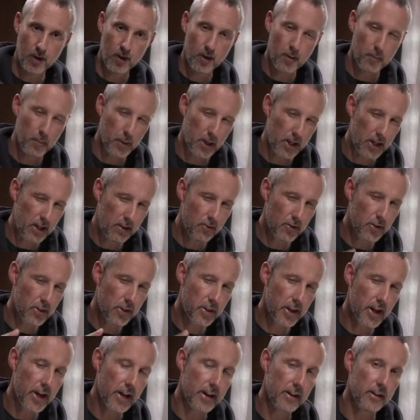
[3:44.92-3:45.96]
But even
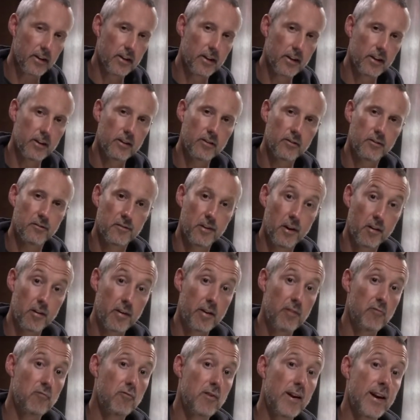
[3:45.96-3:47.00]
then, it is a
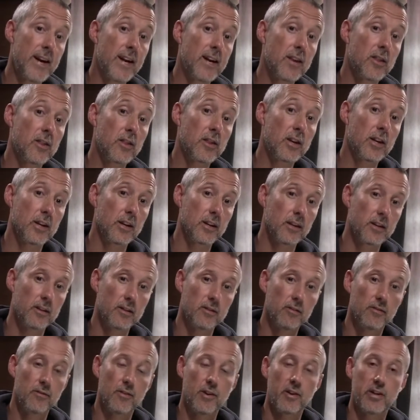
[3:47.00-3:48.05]
very rare thing, and it
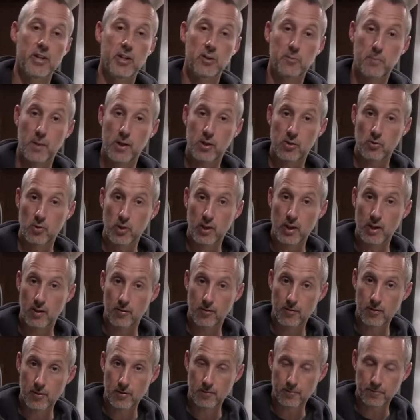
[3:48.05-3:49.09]
is a very special
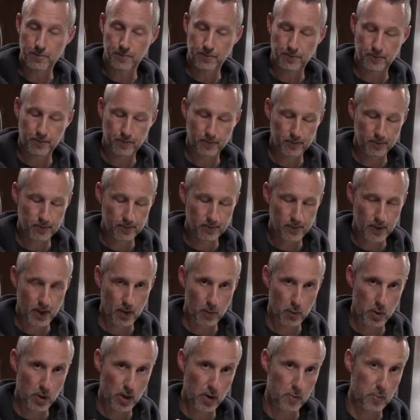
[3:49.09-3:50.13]
gift.
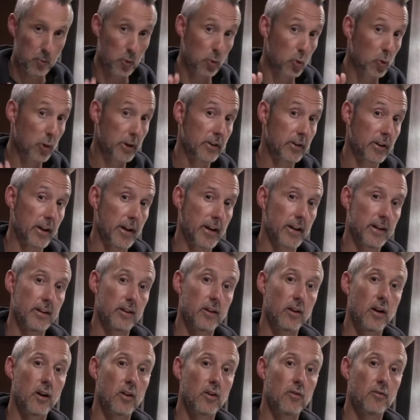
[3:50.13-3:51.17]
And we'll go more into that
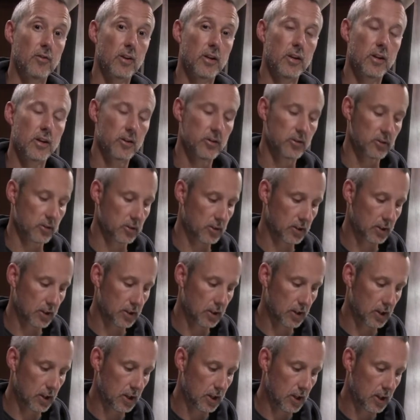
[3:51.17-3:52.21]
in other videos.
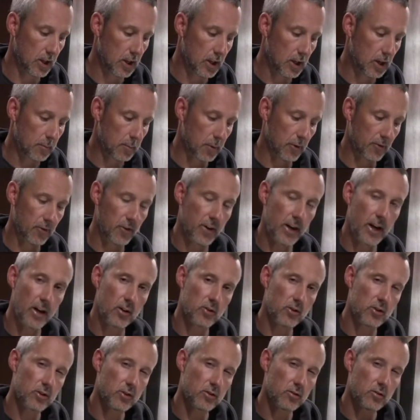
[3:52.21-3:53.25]
But for now,
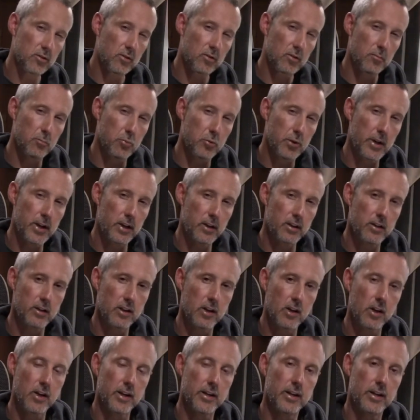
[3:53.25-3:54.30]
just to bring
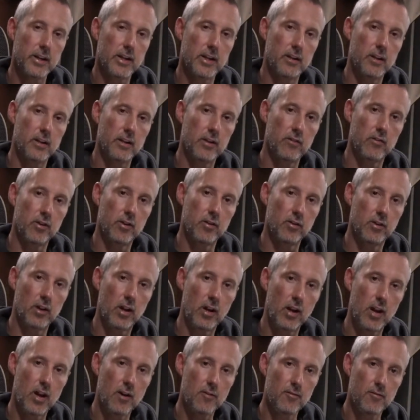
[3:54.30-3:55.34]
the idea that there is
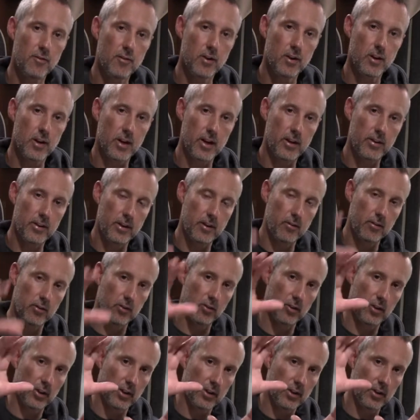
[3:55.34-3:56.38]
love and there is
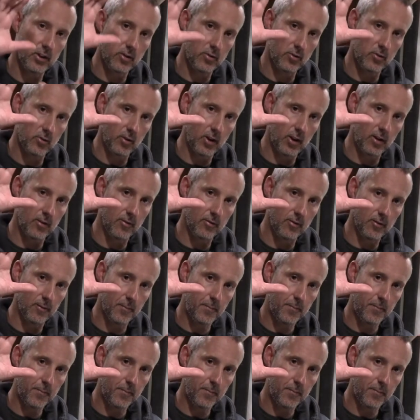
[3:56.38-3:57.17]
unconditional love.